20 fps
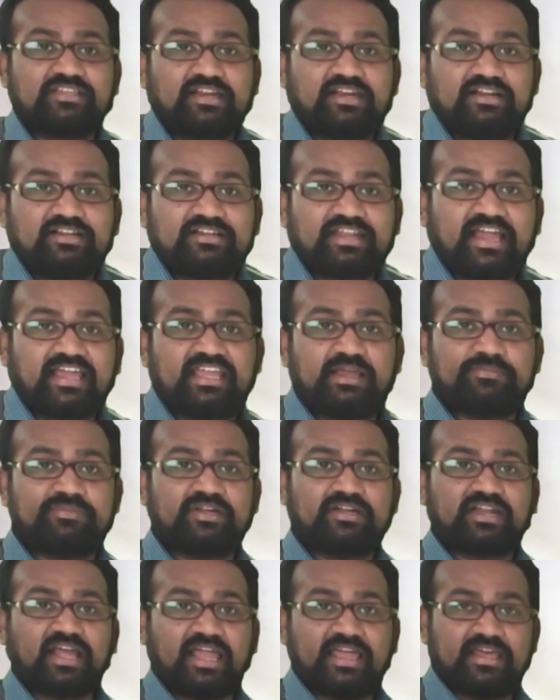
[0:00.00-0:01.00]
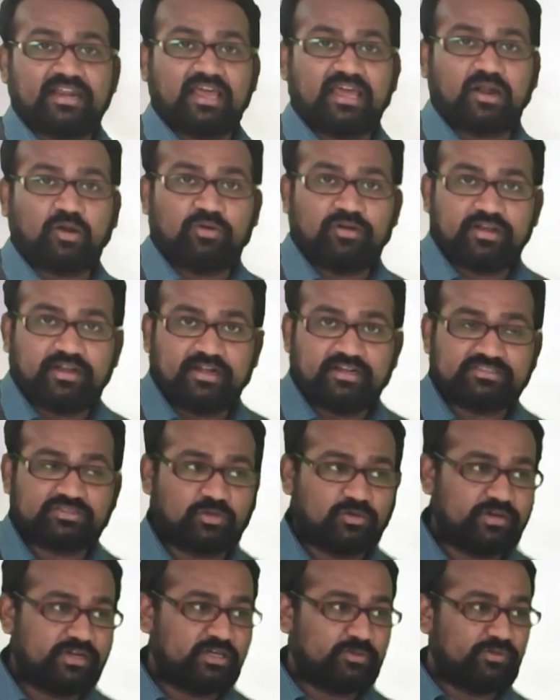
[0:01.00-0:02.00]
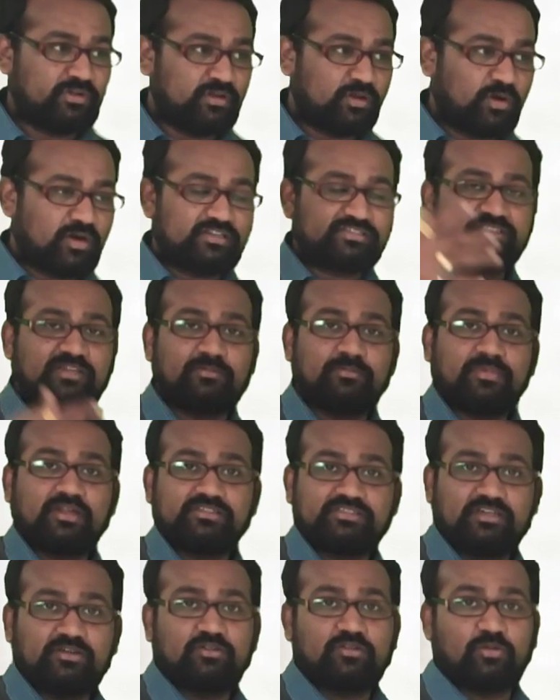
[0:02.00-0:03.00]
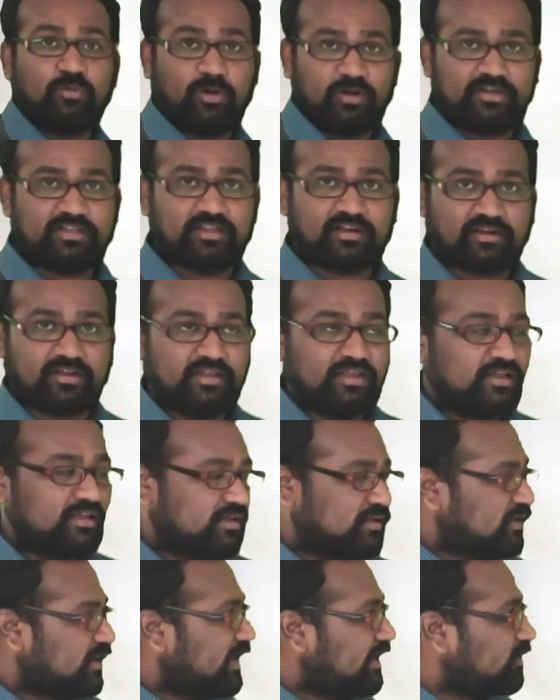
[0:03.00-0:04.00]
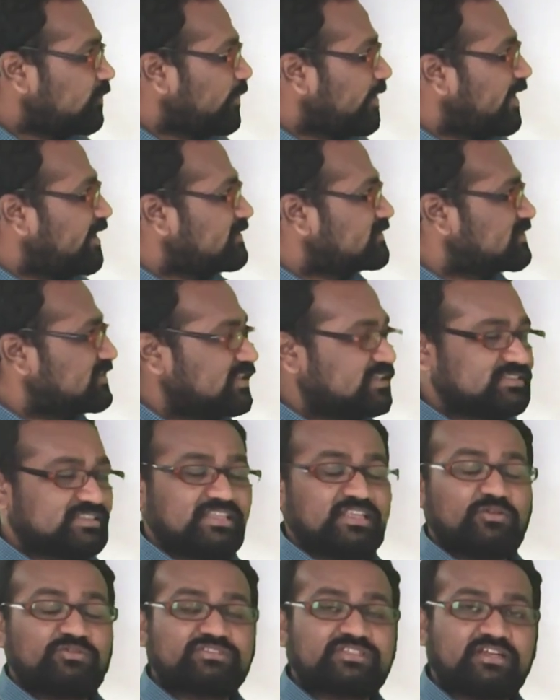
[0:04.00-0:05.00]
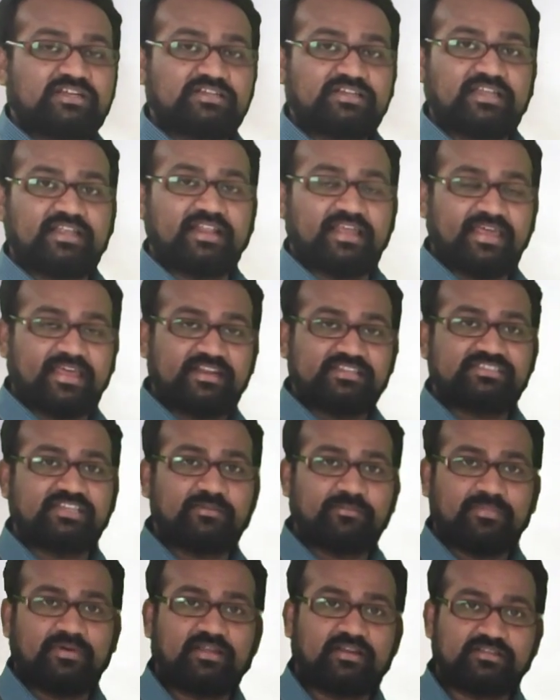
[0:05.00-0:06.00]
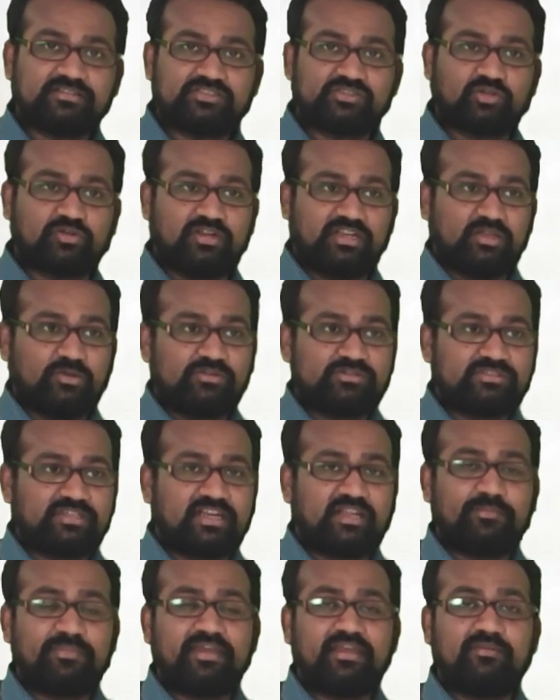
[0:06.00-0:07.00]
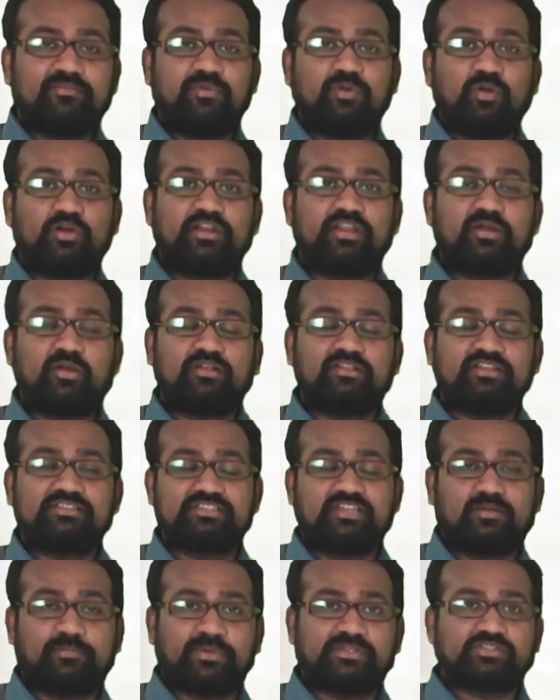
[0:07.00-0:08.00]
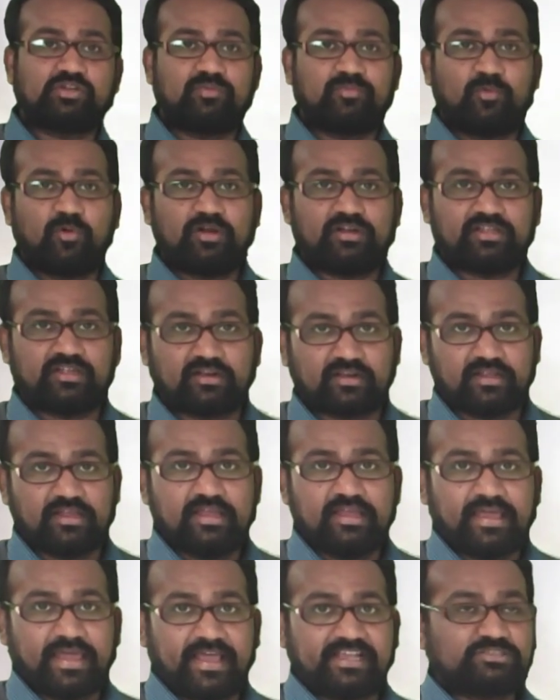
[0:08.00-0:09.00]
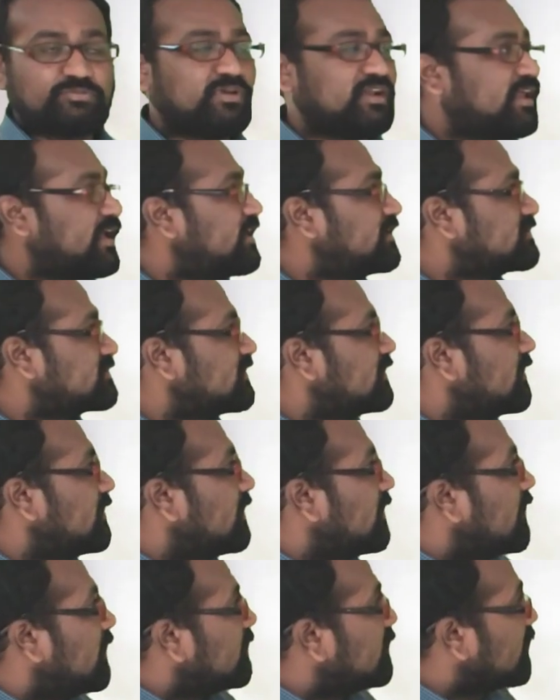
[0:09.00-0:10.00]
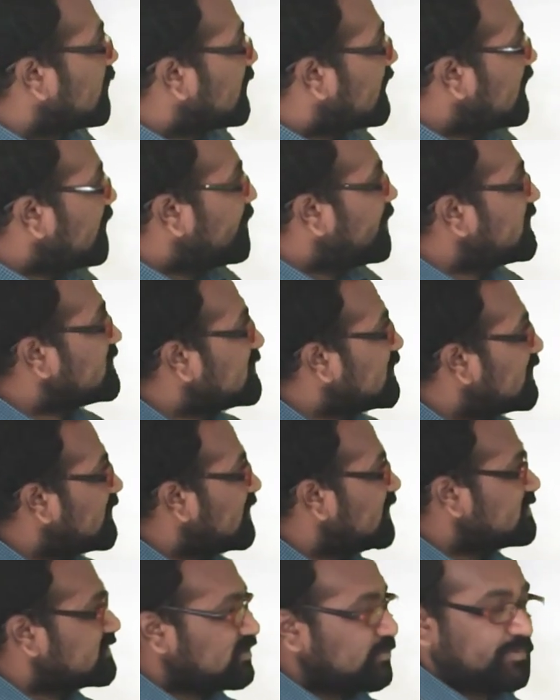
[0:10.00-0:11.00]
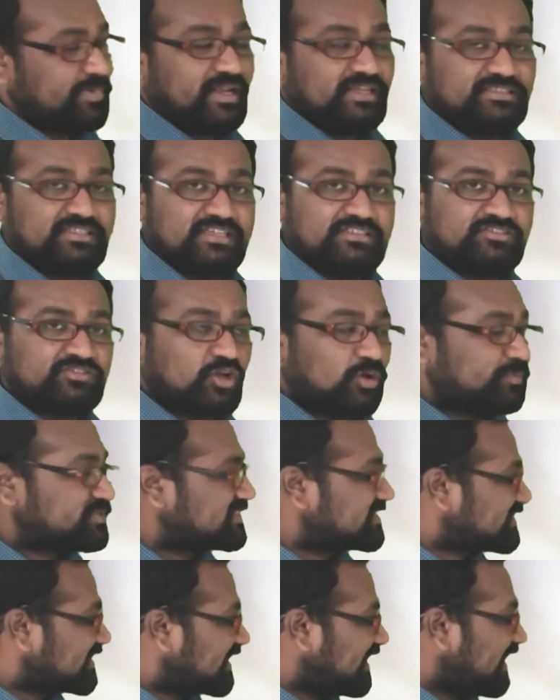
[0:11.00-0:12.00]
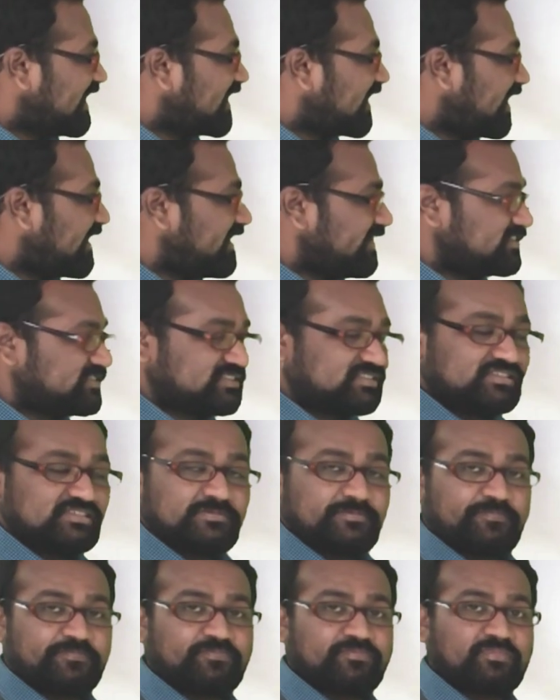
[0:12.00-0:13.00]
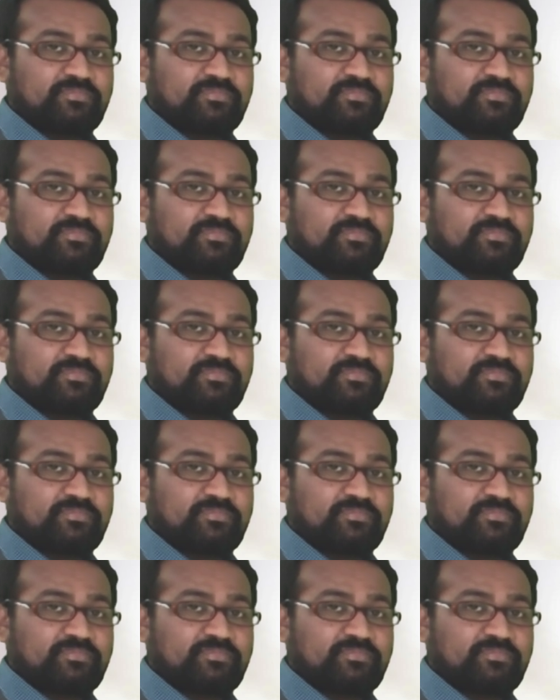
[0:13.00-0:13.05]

generally tie up the tire around it, so it will not submerge into the water. Likewise, these leaves contain air chamber, so leaves remain floating on the surface of water. As well as, the key feature is the presence of sclerites